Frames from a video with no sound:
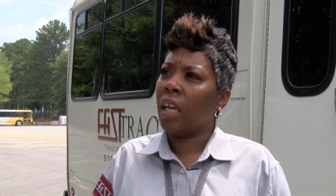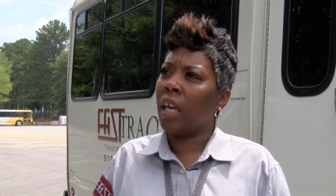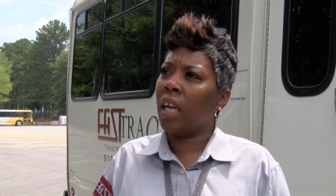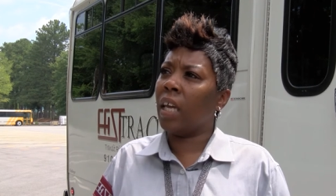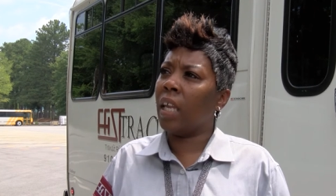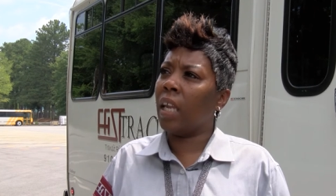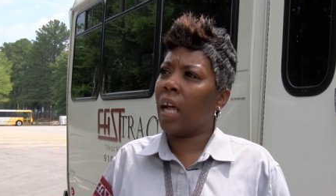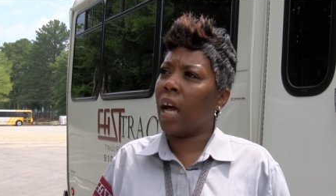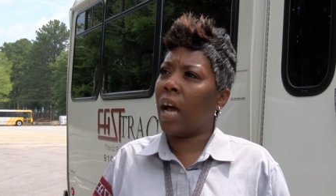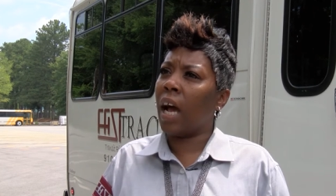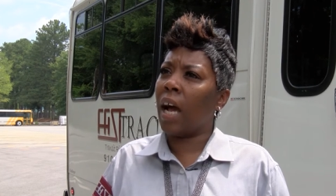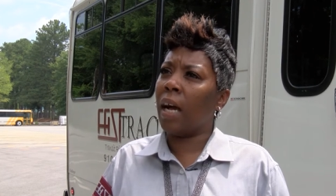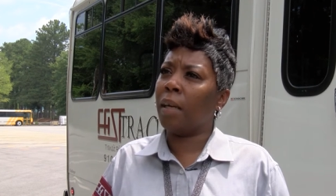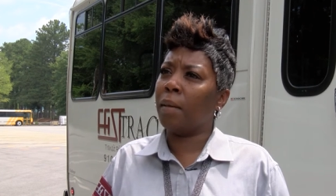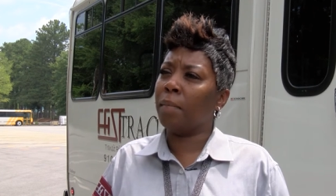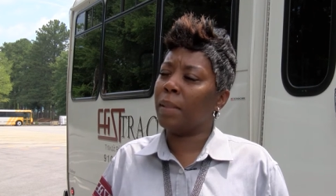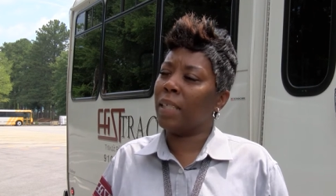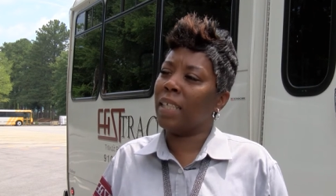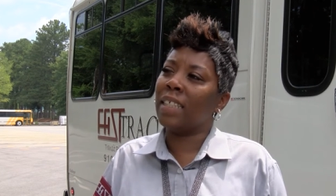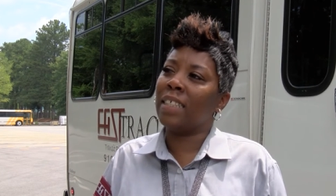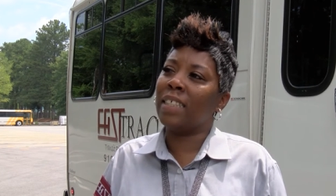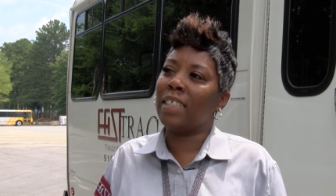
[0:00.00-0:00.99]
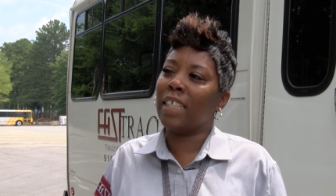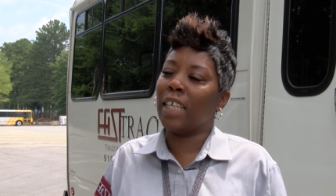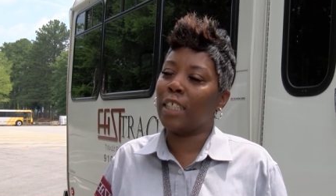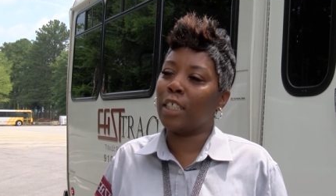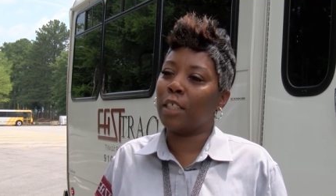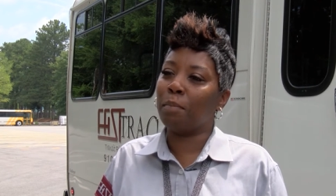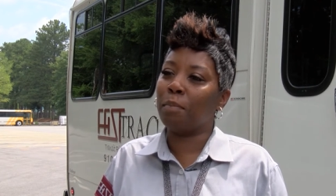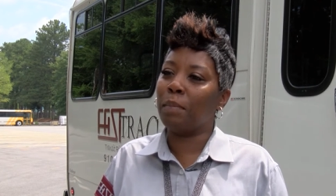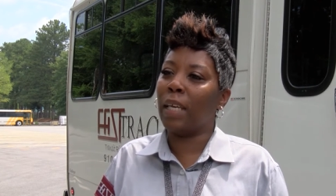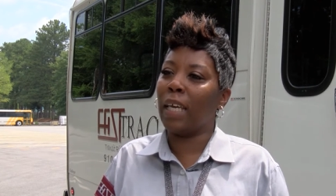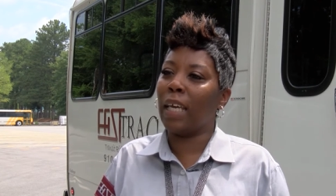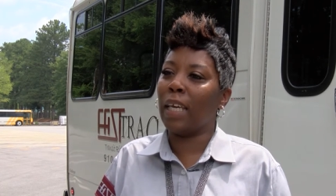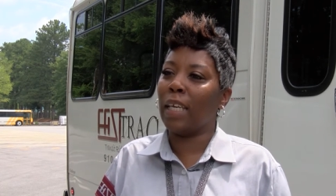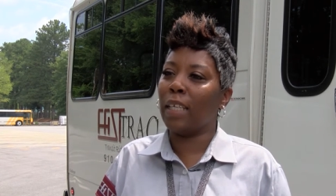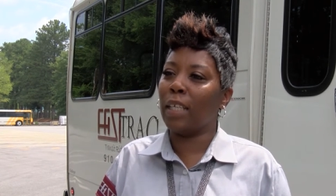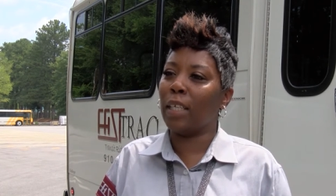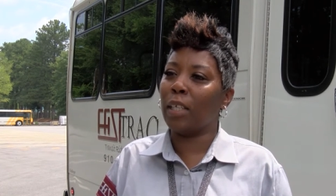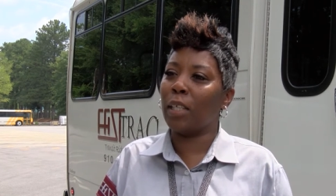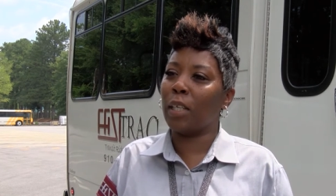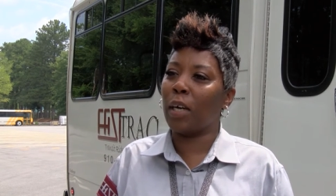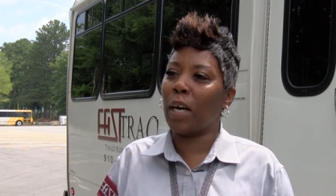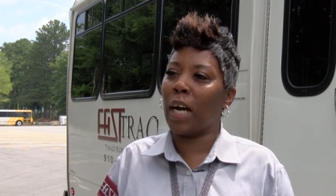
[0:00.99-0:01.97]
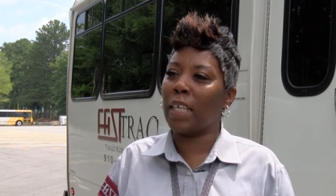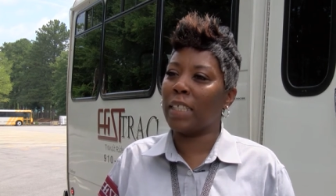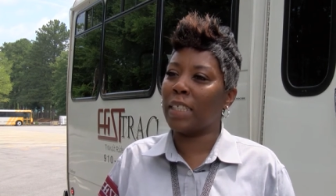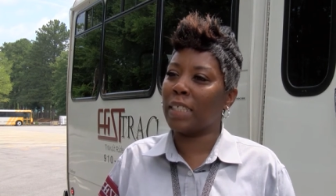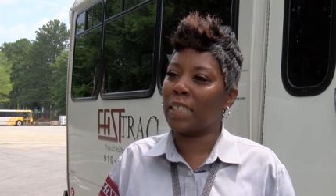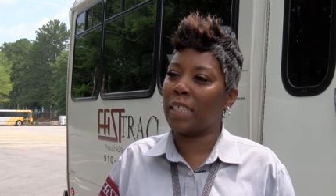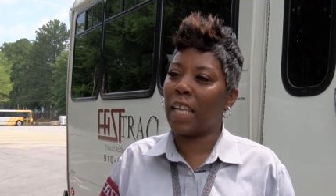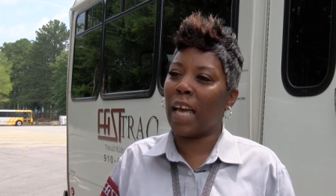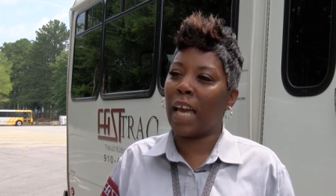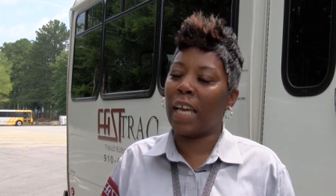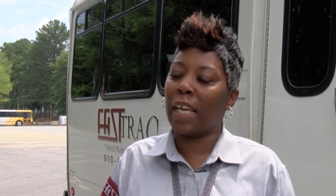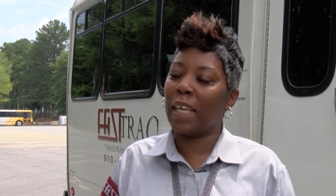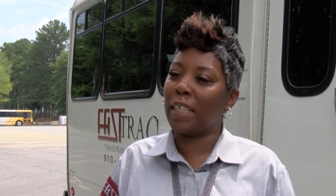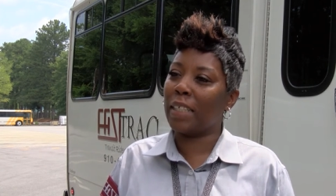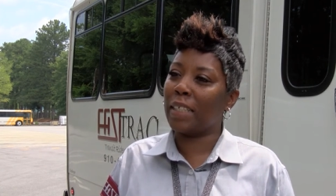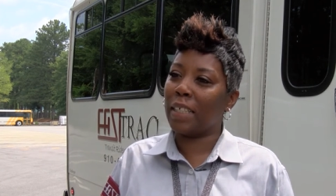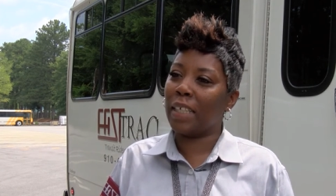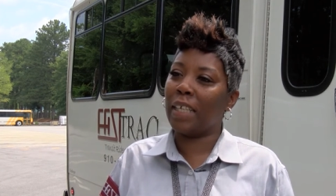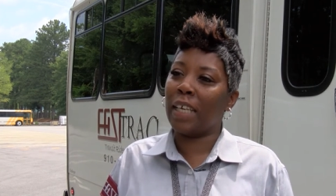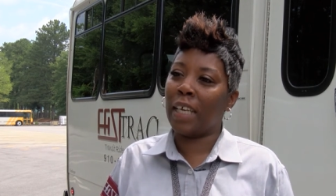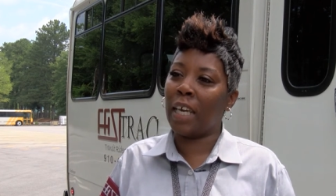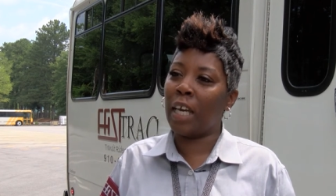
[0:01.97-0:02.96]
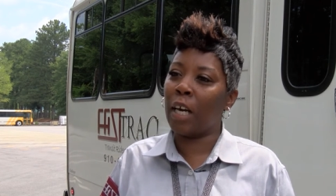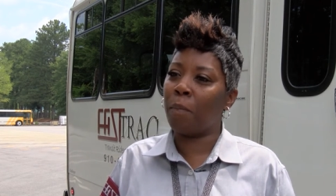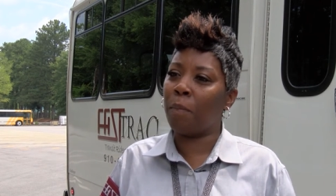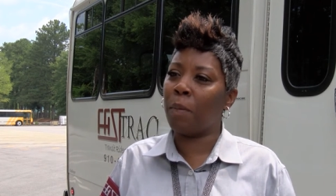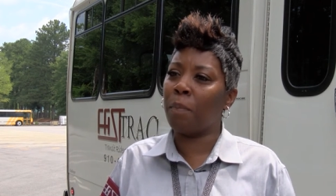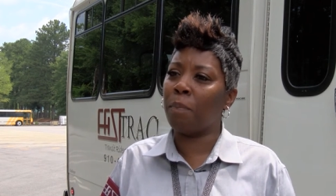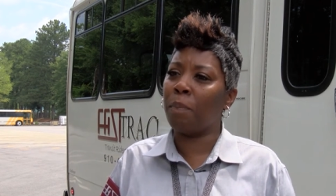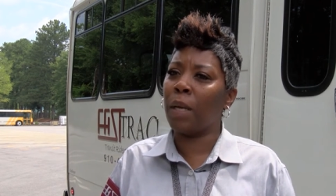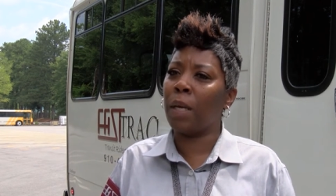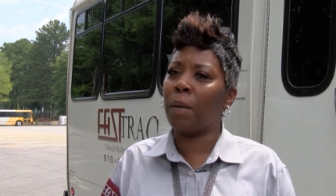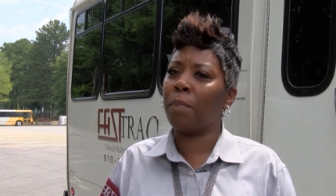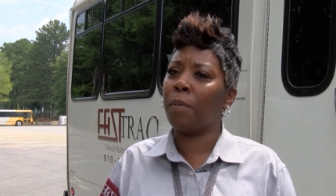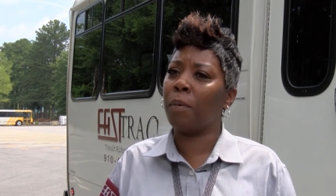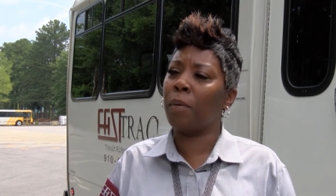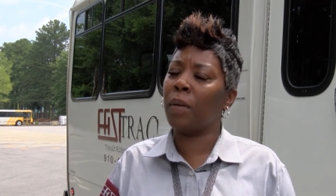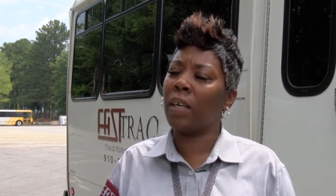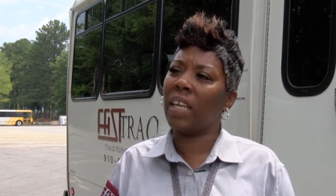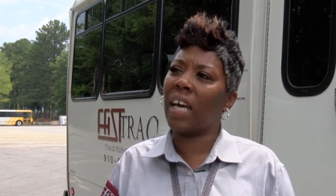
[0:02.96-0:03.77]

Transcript: and I, it's just me, you know, I just like helping people,